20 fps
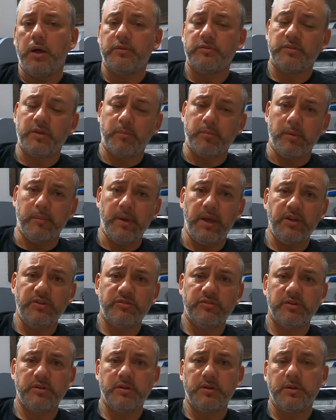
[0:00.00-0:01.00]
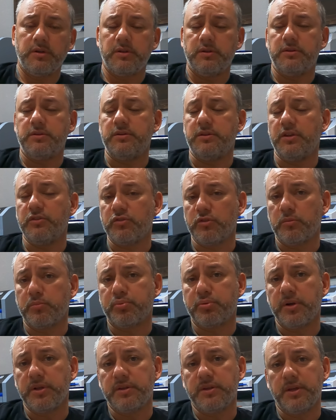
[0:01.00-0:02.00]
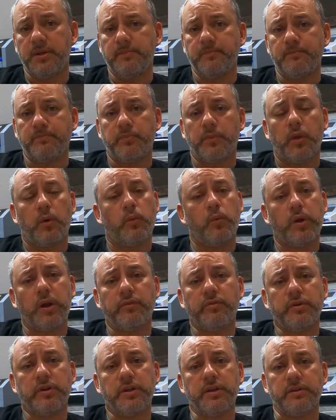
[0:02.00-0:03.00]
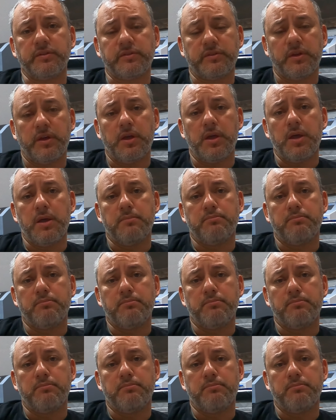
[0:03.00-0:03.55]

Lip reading: sublimation, digital printing, whatever it is.